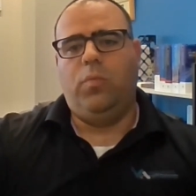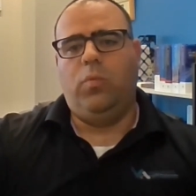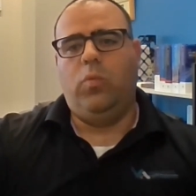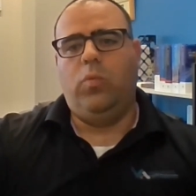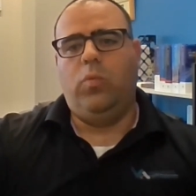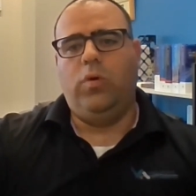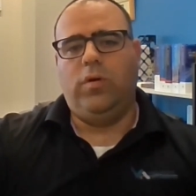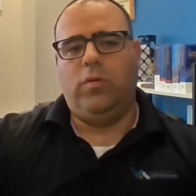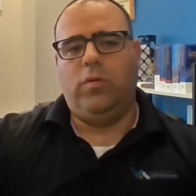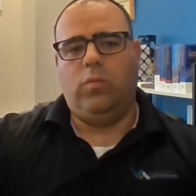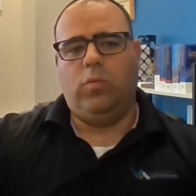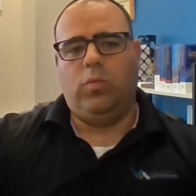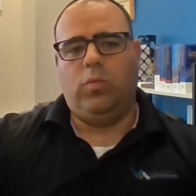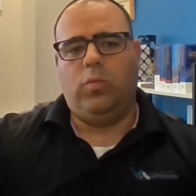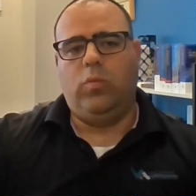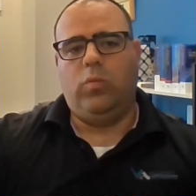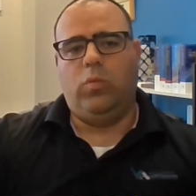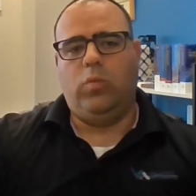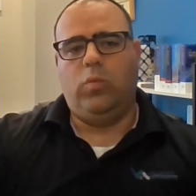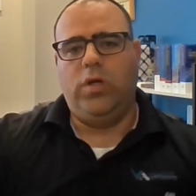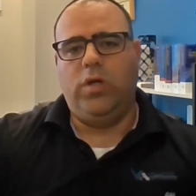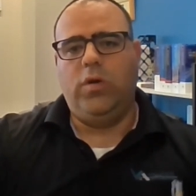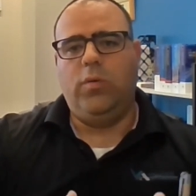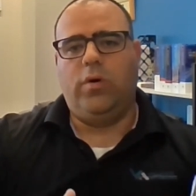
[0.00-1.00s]
we
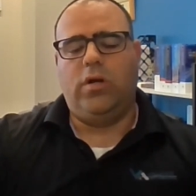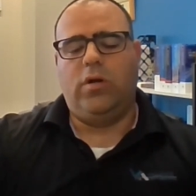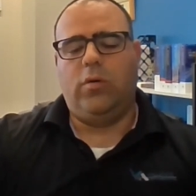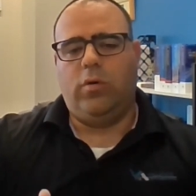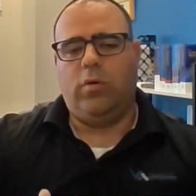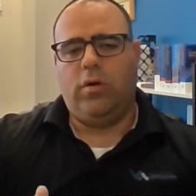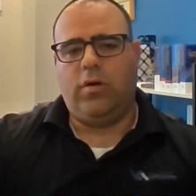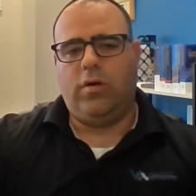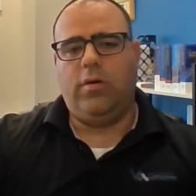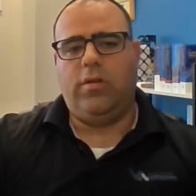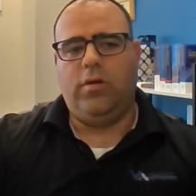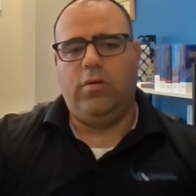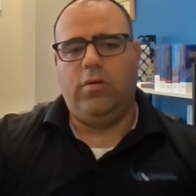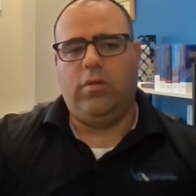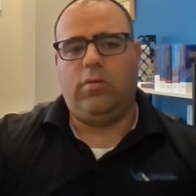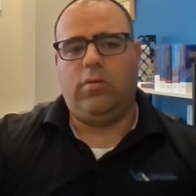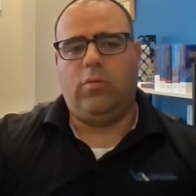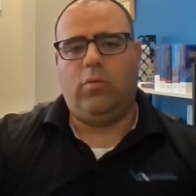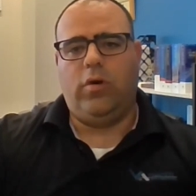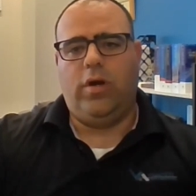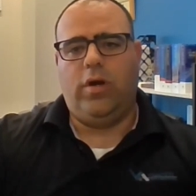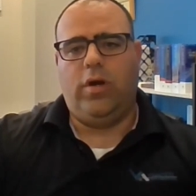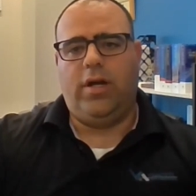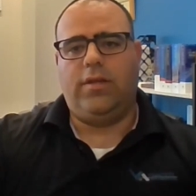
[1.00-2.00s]
want to work with you
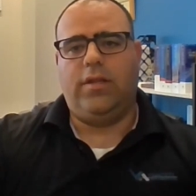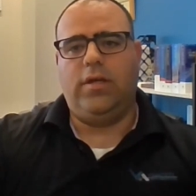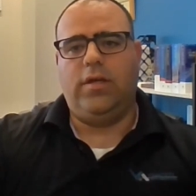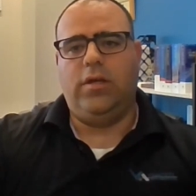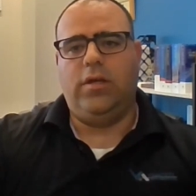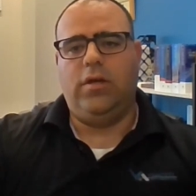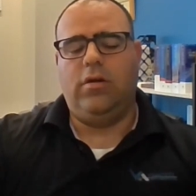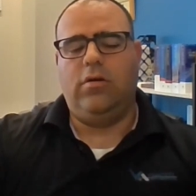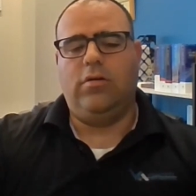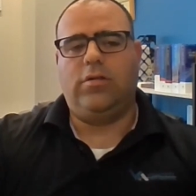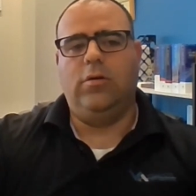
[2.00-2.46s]
throughout the year.